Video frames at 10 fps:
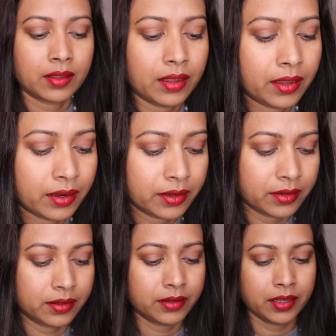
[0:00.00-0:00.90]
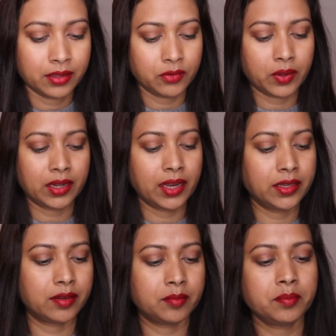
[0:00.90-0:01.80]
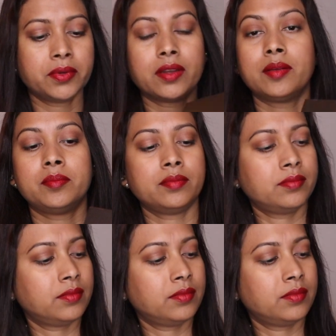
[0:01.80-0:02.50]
and one item from